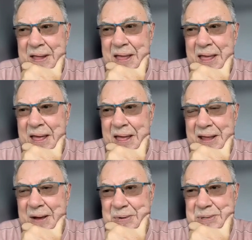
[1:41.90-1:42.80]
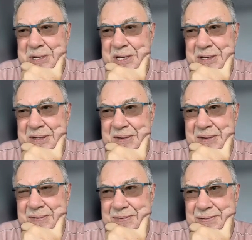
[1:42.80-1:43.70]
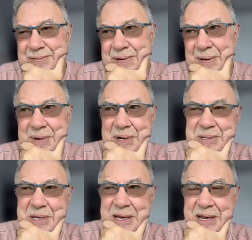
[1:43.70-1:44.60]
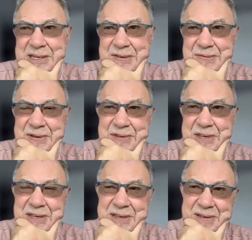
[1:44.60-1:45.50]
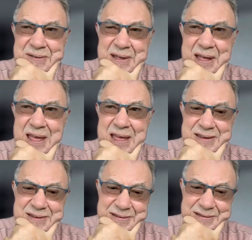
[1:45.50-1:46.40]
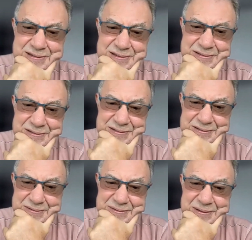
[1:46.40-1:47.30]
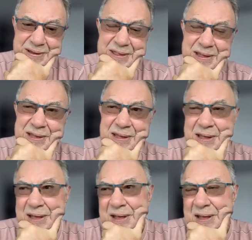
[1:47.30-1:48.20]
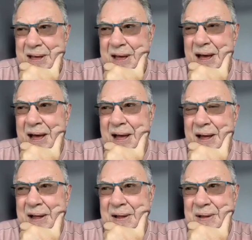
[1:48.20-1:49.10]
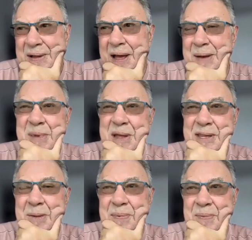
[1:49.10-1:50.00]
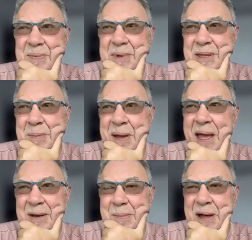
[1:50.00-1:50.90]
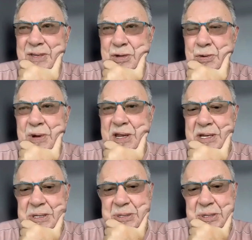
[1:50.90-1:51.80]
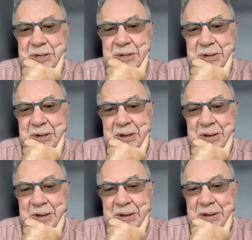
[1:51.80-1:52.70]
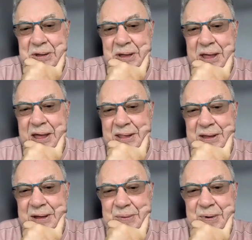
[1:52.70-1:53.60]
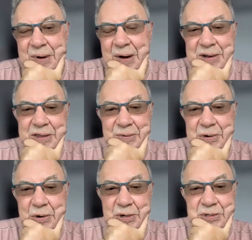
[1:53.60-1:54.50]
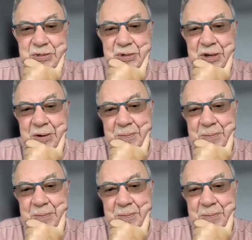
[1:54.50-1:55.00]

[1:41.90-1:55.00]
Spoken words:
And that was in, I want to say 1958, I think. Uh, I'd been in the band about 2 weeks, and we were already in the recording studio.